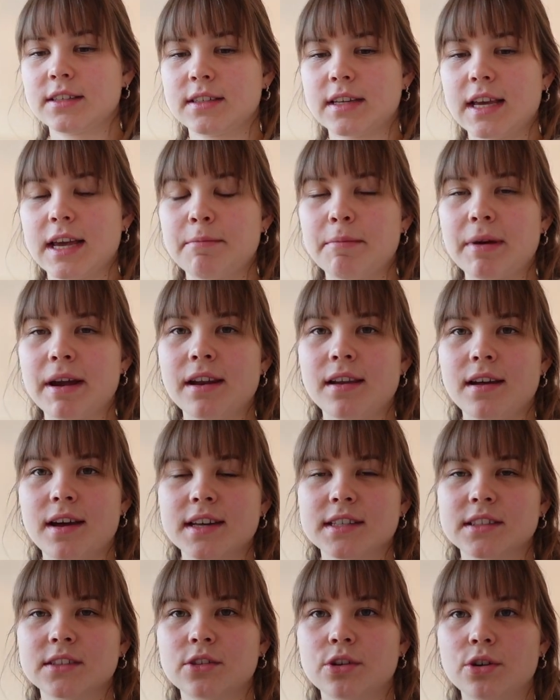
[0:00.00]
And my
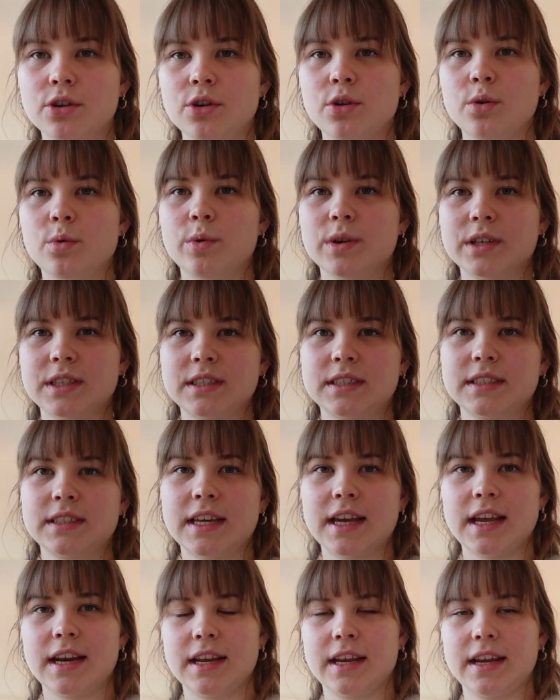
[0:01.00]
last goal was
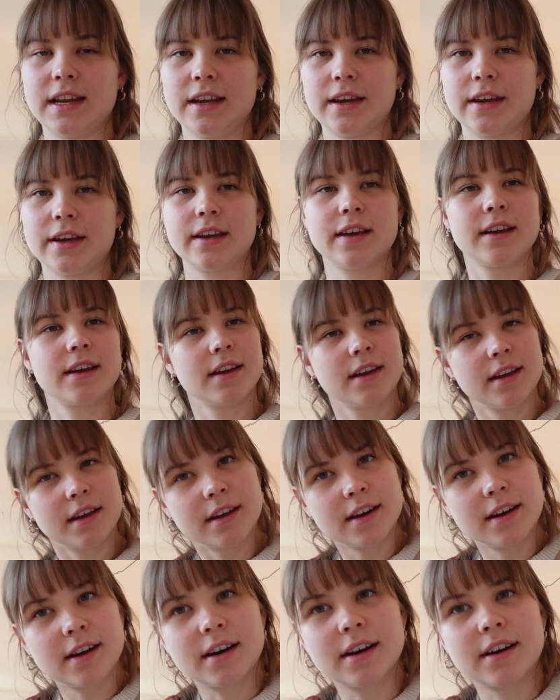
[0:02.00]
getting
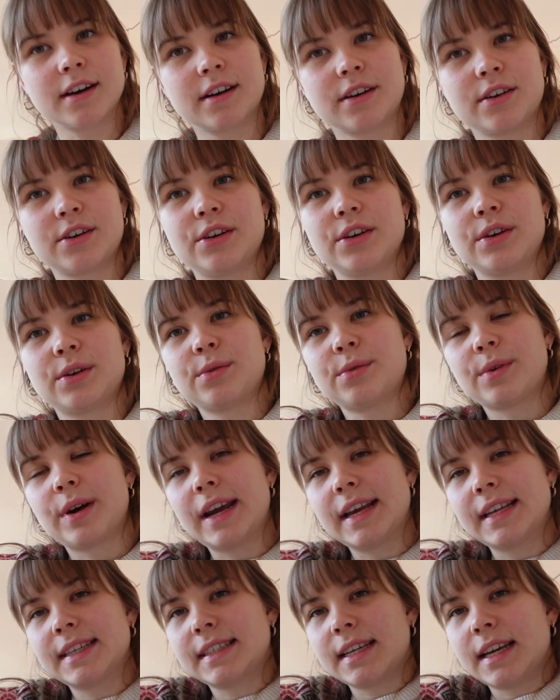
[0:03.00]
good
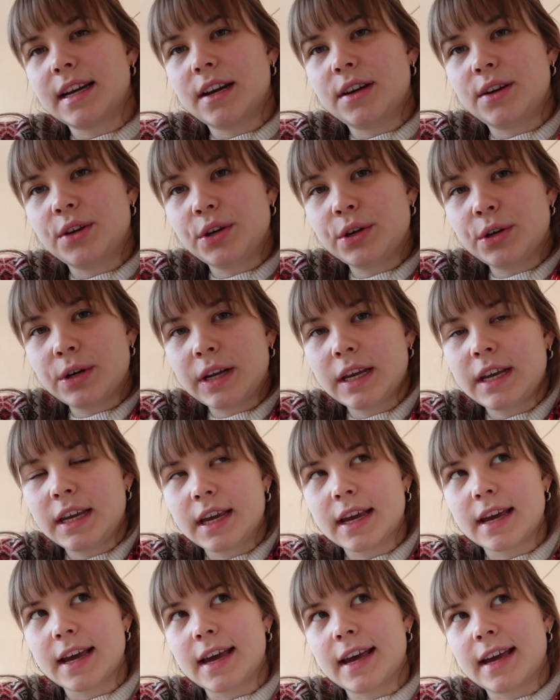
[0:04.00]
grades at
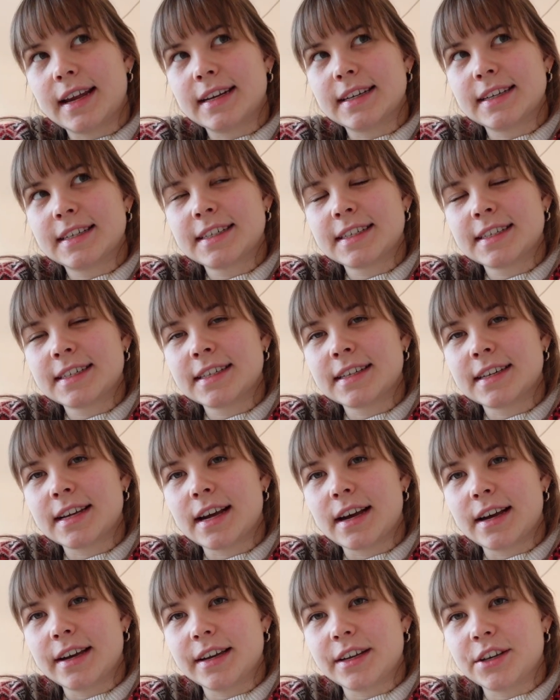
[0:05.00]
uni, and
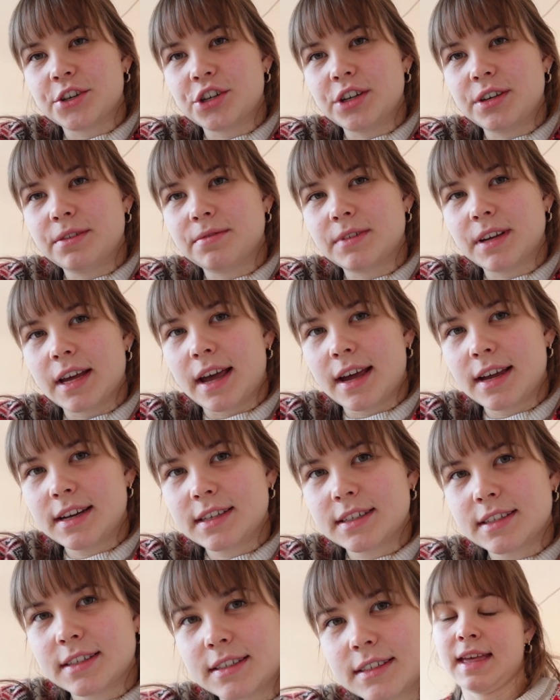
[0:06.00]
I achieved
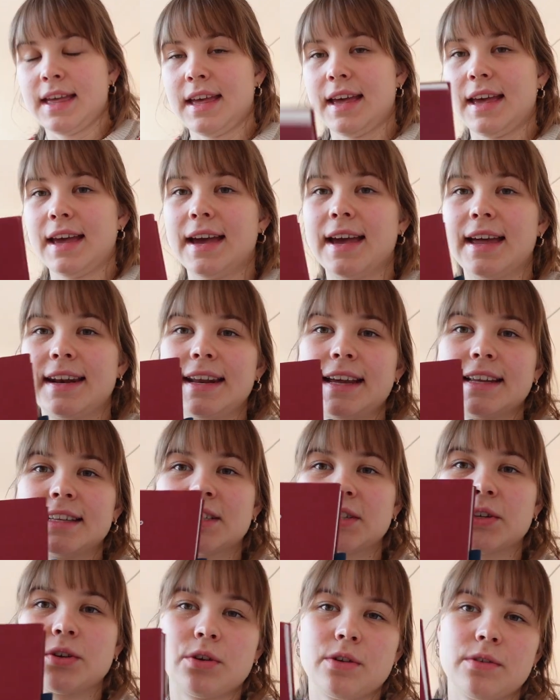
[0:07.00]
that. And
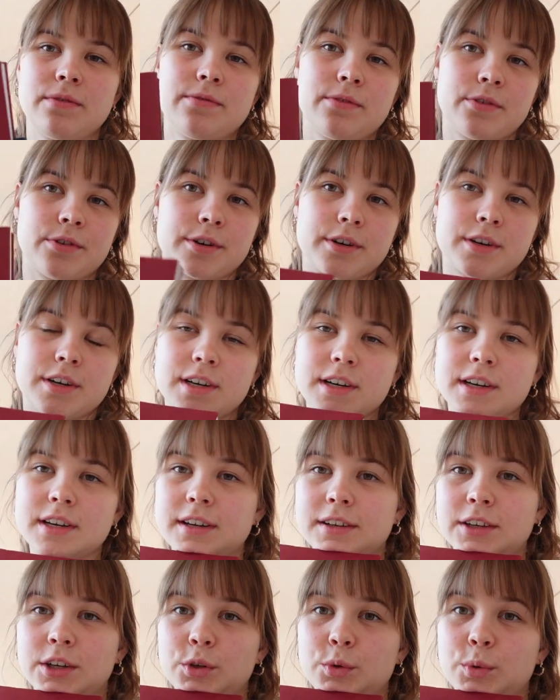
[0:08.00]
that's all for
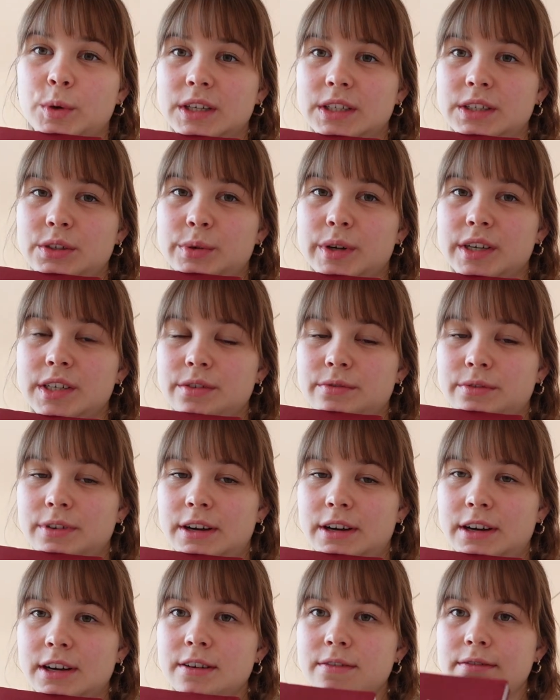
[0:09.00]

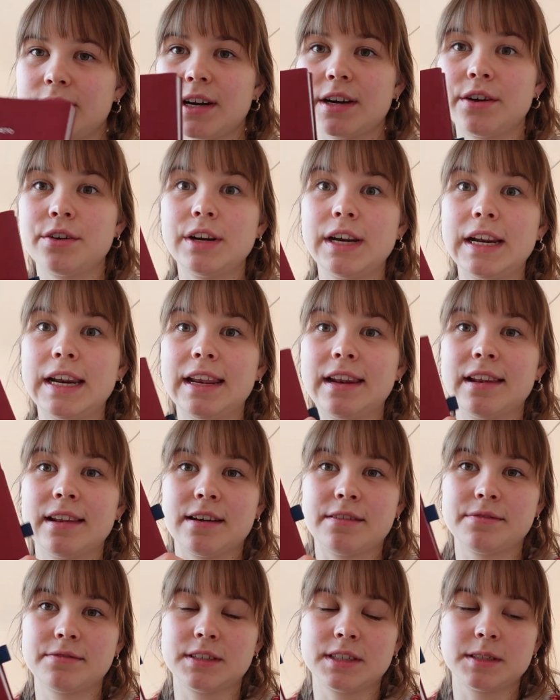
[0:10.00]
2025. I really
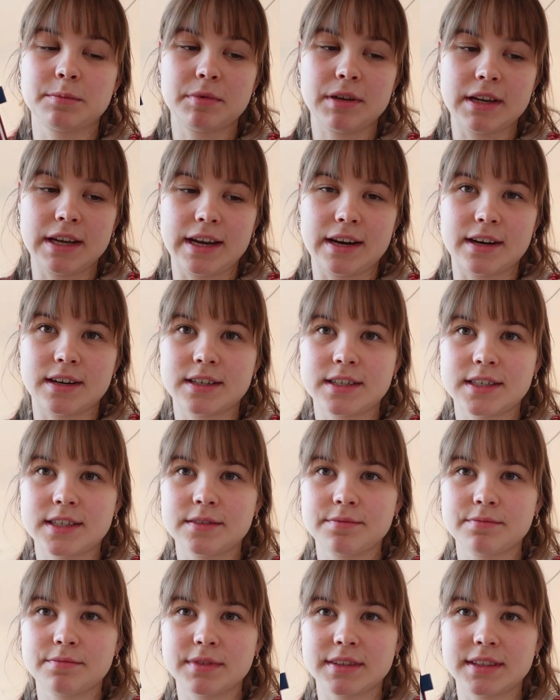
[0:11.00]
love this planner.
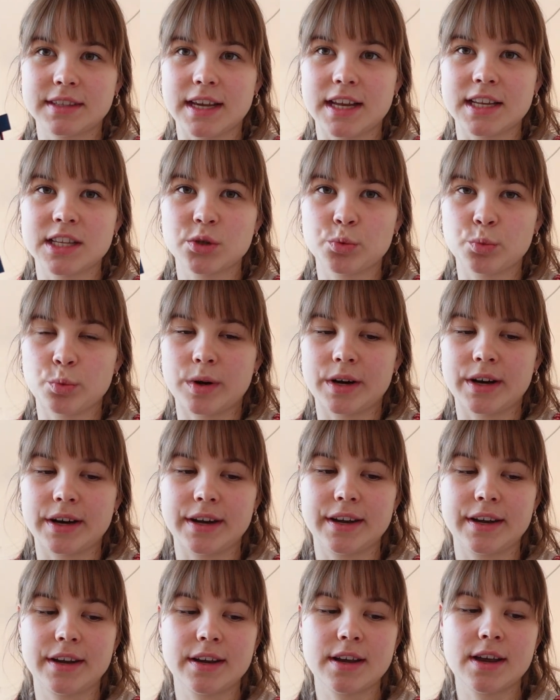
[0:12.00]
That's
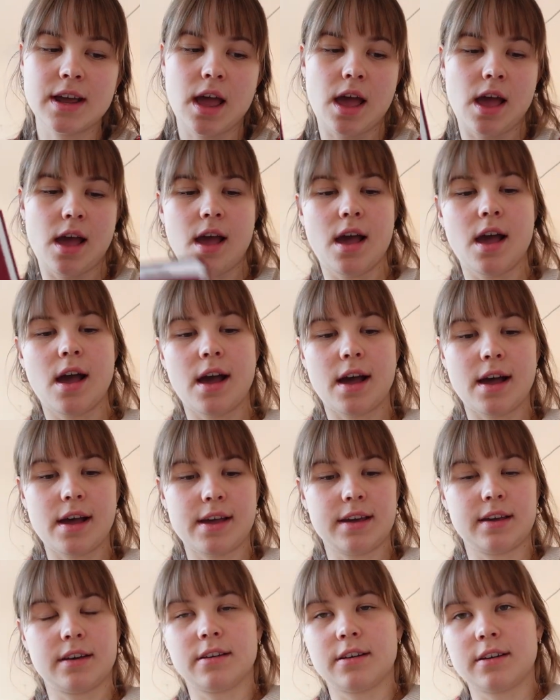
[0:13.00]
why
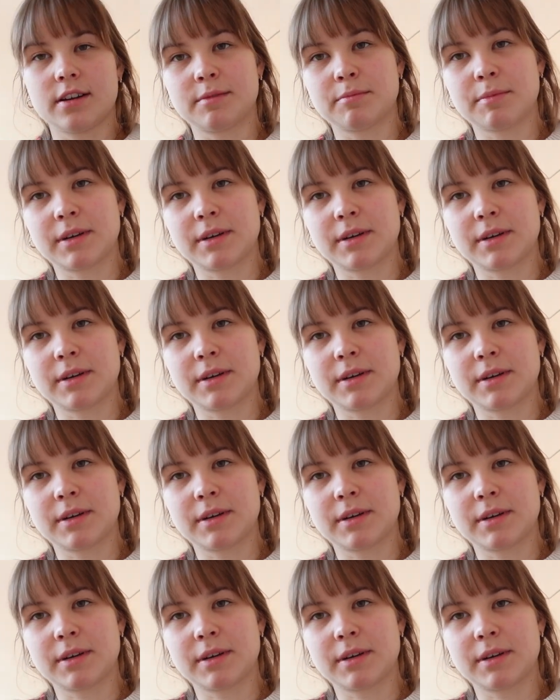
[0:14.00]
I got